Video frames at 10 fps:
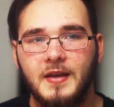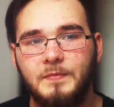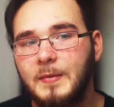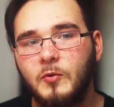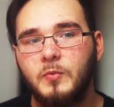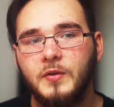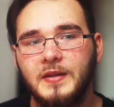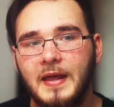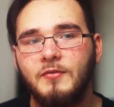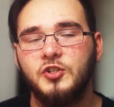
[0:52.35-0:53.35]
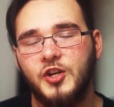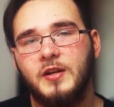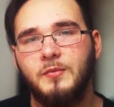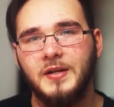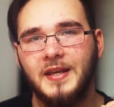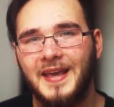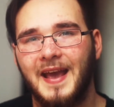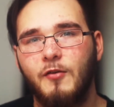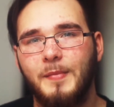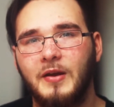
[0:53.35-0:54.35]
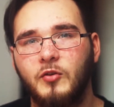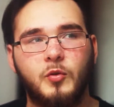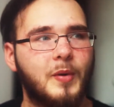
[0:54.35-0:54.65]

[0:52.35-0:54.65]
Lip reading: People will never genuinely care about you the